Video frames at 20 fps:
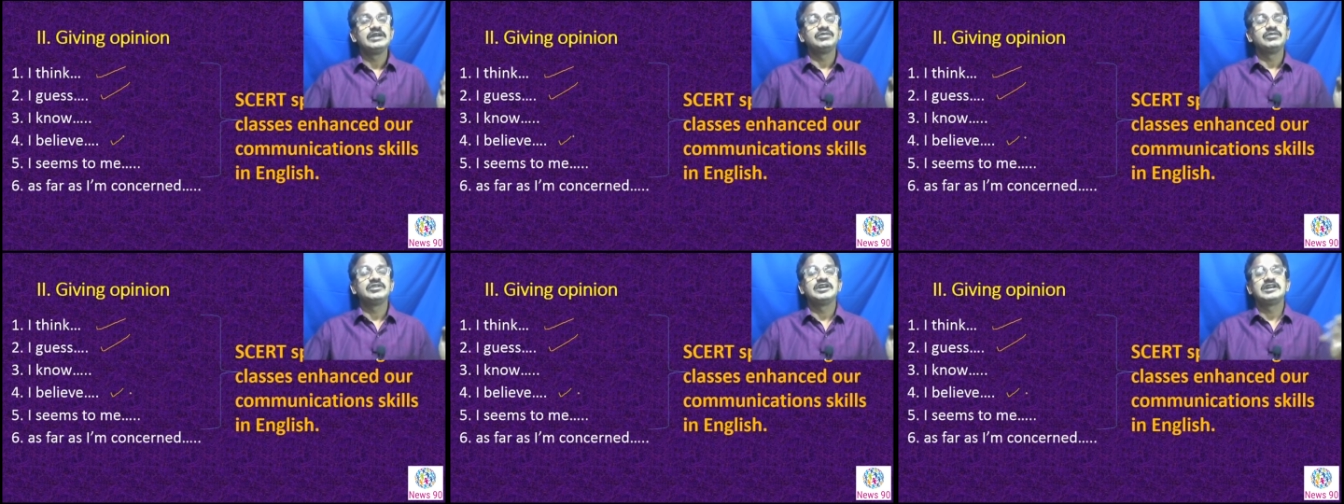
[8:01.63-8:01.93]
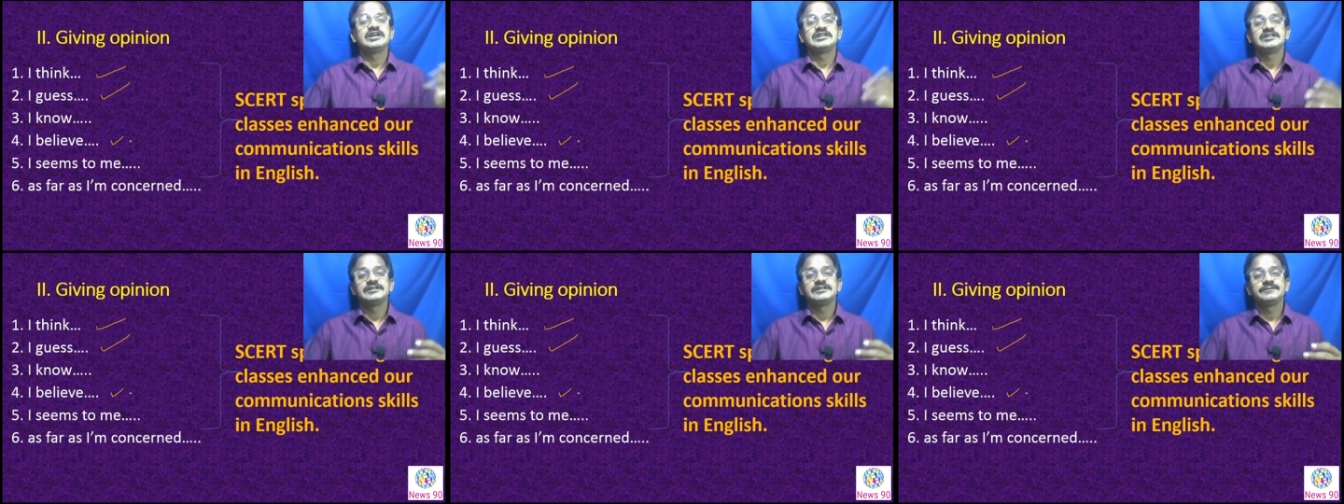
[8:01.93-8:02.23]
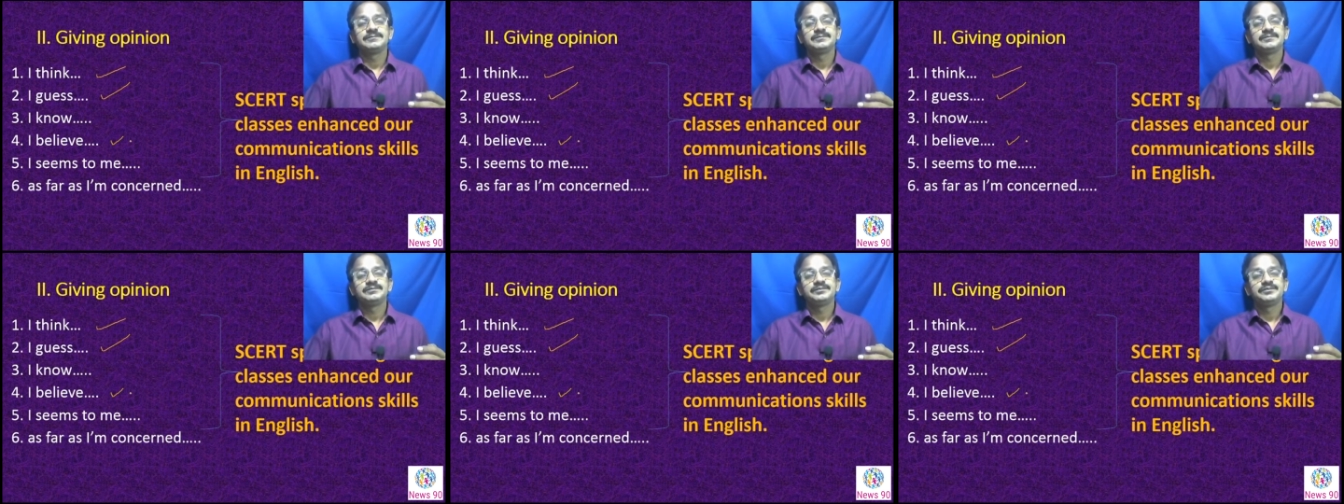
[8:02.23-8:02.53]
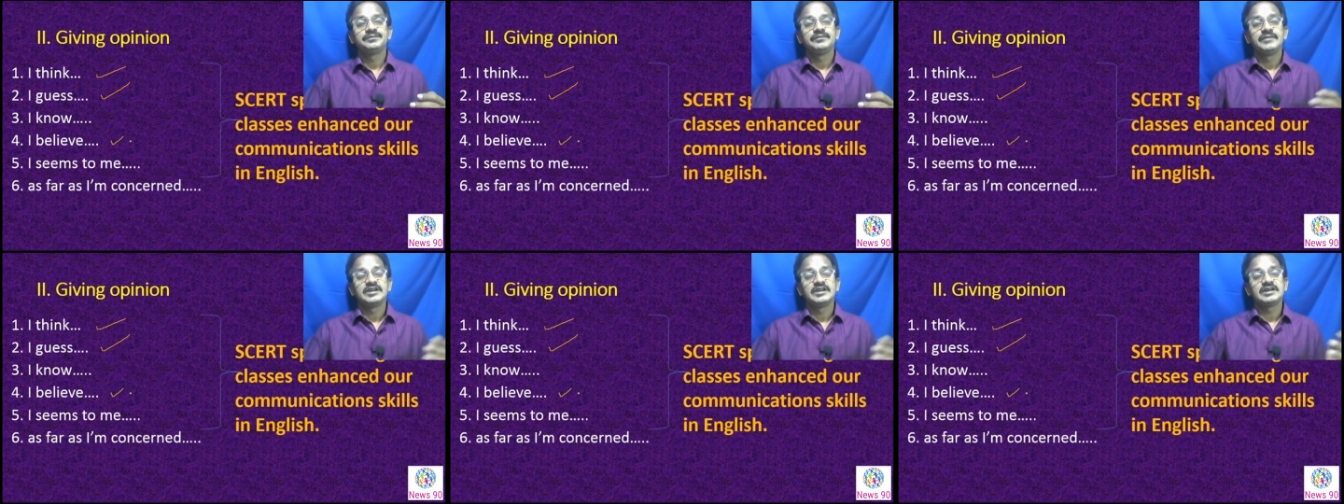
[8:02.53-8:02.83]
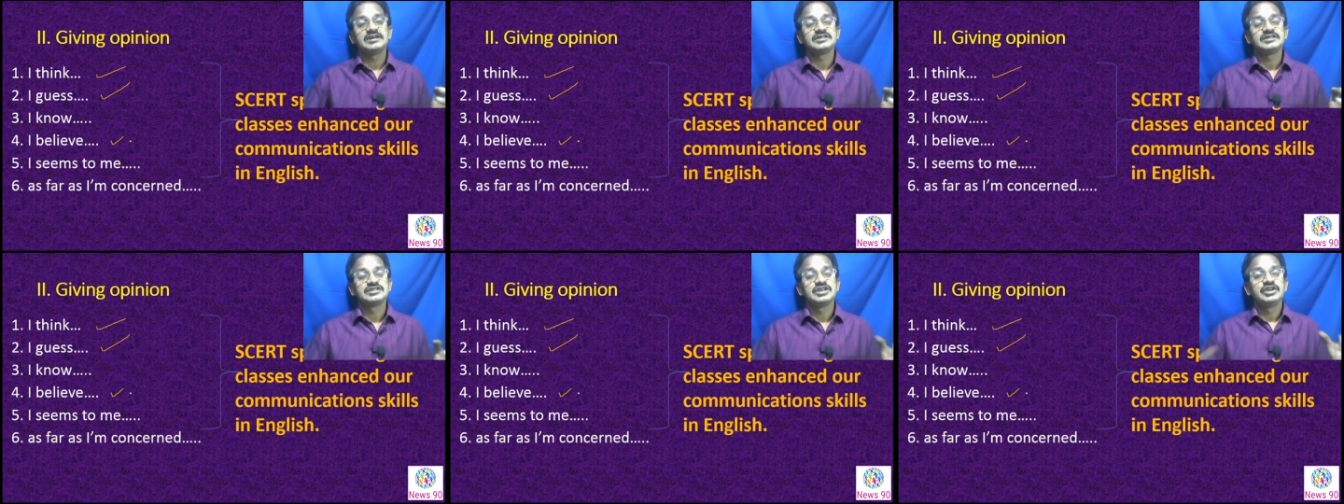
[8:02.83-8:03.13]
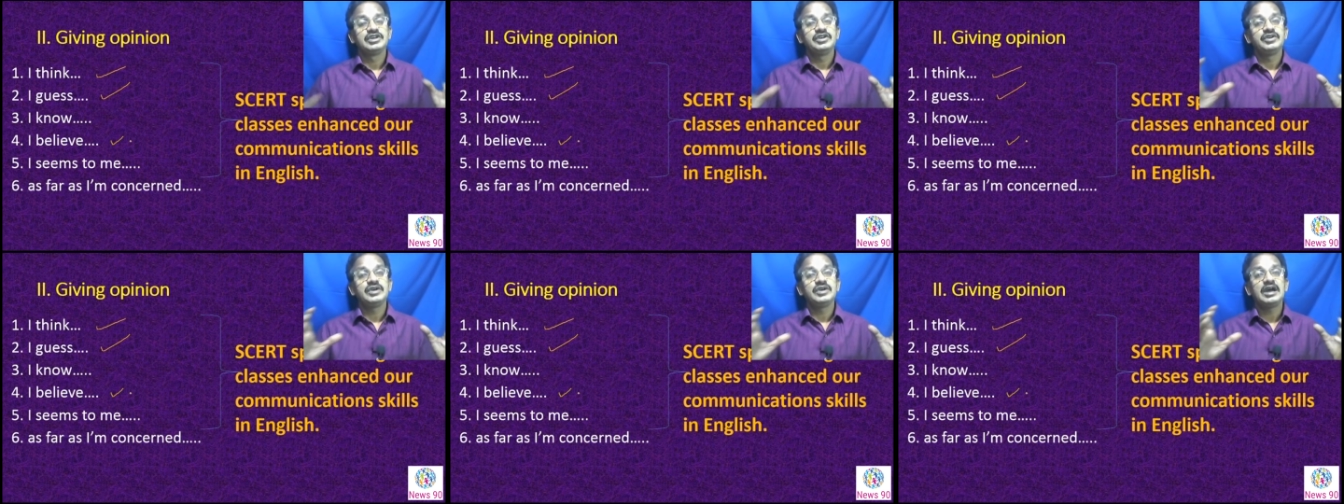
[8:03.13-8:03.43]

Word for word: believe that because